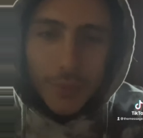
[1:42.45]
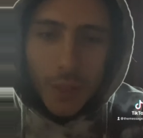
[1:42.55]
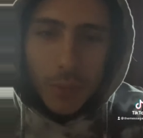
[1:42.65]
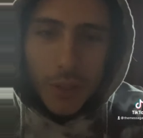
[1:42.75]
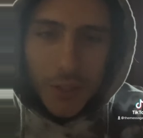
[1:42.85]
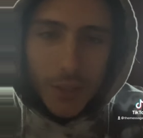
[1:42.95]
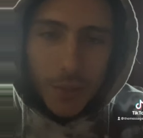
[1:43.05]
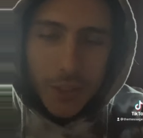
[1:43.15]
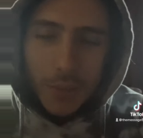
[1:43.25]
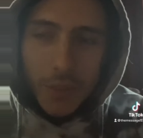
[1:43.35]
pretty sure I
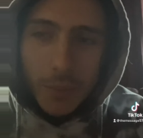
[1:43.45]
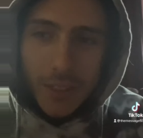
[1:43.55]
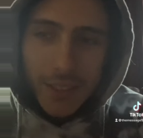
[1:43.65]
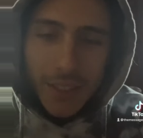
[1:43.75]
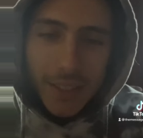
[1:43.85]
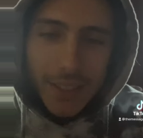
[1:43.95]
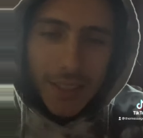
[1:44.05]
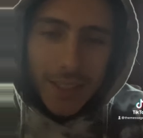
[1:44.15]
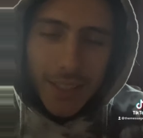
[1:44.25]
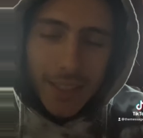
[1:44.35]
read something about that.
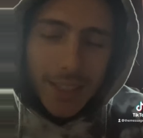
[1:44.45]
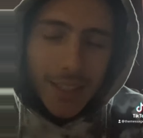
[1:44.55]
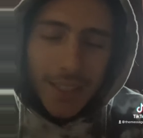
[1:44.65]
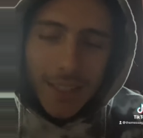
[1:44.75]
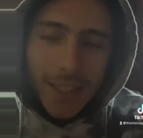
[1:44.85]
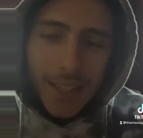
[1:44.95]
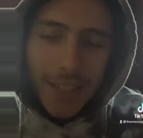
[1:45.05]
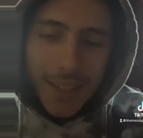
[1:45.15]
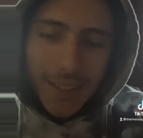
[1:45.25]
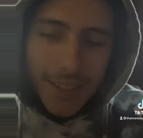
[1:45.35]

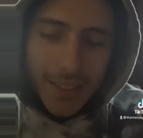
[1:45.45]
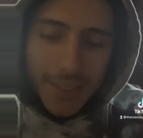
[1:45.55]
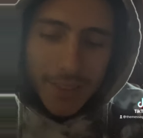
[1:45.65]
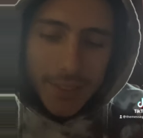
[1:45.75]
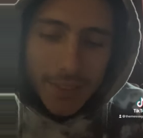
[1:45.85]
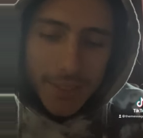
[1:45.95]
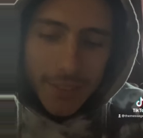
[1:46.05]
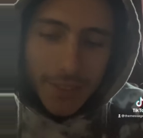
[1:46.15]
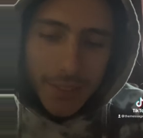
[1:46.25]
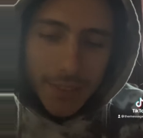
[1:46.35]
And uh,
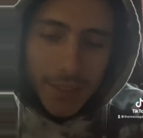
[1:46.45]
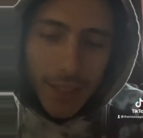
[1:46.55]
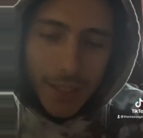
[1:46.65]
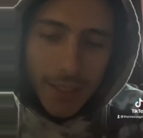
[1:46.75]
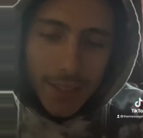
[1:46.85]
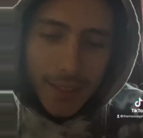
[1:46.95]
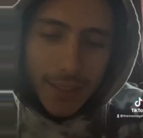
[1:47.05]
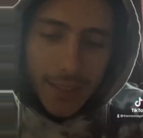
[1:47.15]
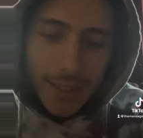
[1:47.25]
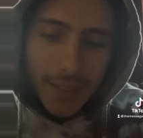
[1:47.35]
yeah, it's
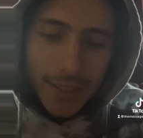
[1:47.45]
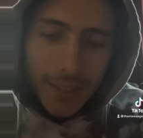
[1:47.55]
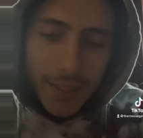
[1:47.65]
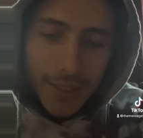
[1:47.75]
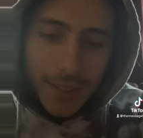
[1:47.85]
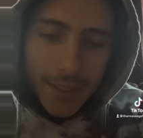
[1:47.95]
it's like it's like